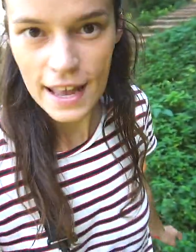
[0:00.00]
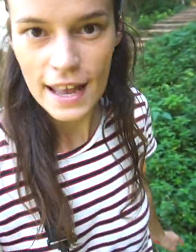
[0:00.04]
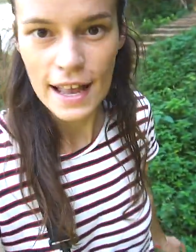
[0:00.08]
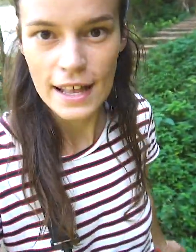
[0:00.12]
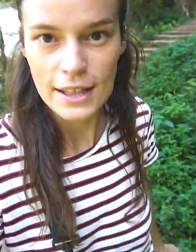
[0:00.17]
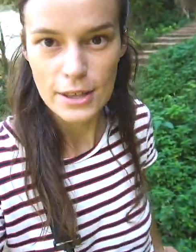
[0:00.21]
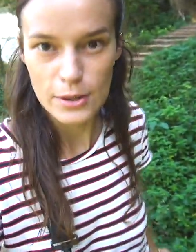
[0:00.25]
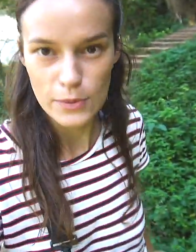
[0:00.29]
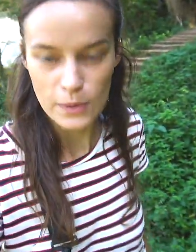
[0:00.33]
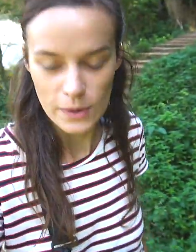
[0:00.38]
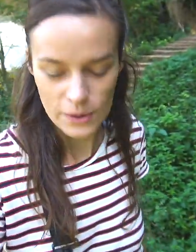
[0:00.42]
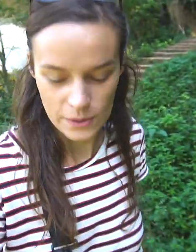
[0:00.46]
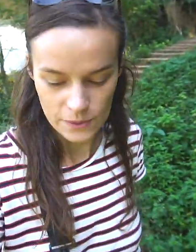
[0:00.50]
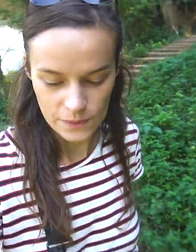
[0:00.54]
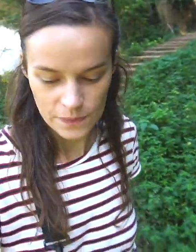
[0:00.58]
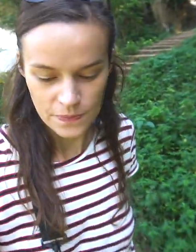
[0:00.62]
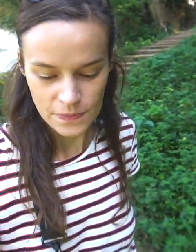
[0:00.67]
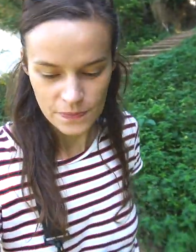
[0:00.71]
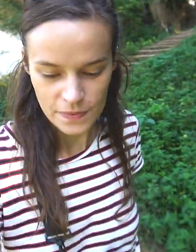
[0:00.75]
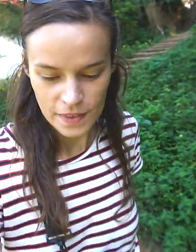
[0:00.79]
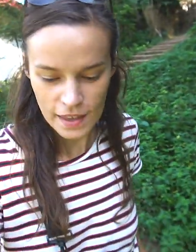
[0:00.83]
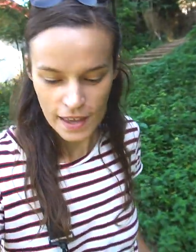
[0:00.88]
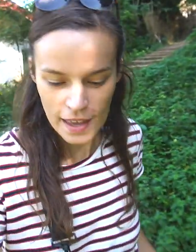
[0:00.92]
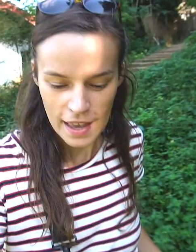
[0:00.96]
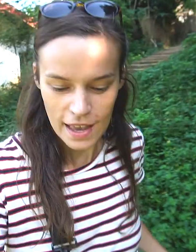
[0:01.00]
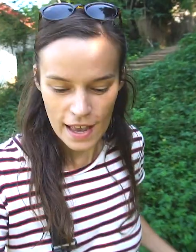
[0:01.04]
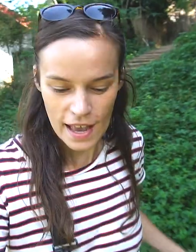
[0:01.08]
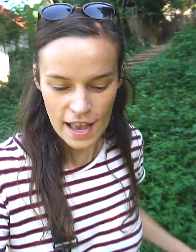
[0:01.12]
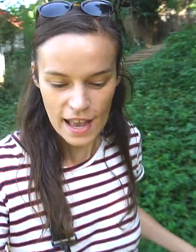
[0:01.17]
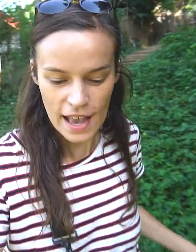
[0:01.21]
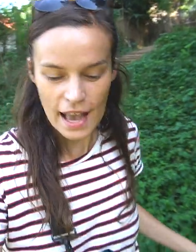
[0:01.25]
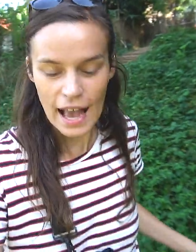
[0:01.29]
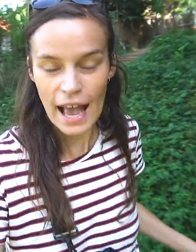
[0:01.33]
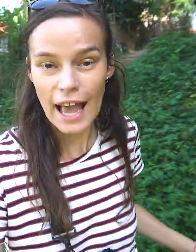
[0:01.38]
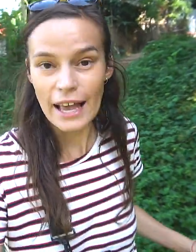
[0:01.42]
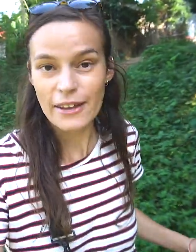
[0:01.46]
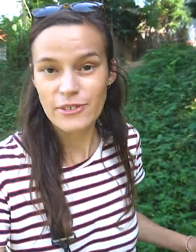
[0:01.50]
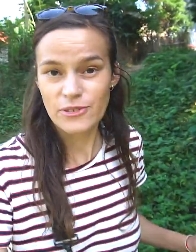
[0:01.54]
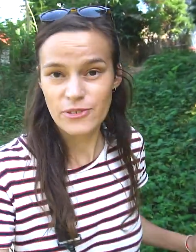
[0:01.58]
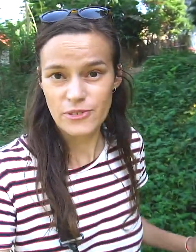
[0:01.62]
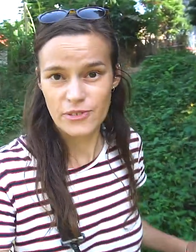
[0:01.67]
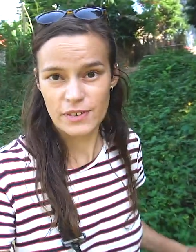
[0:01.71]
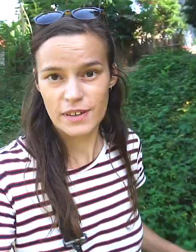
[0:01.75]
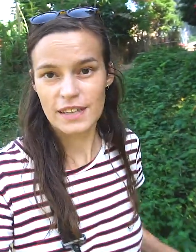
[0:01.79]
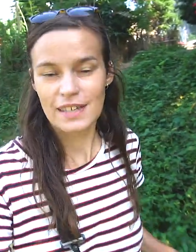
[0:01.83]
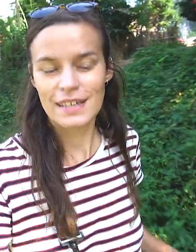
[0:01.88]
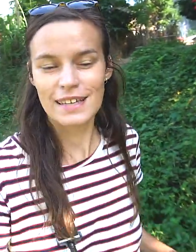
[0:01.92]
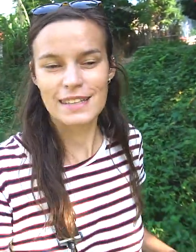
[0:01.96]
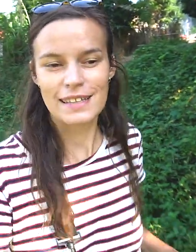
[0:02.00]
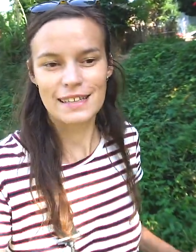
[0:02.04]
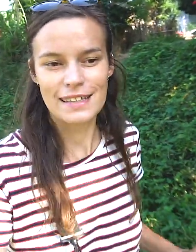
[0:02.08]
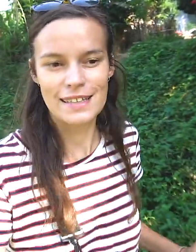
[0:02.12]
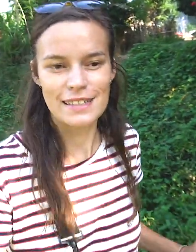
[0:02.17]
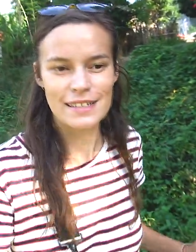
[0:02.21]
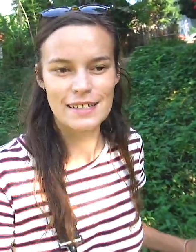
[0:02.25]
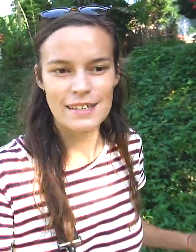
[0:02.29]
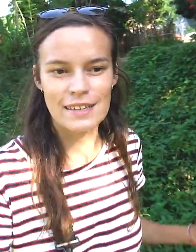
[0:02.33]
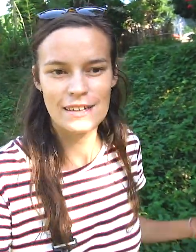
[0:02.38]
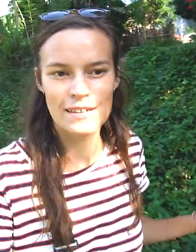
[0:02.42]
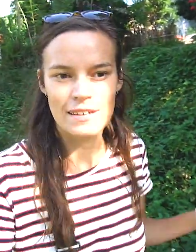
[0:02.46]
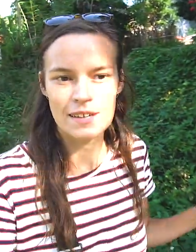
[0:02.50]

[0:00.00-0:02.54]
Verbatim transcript: Anyway, I think that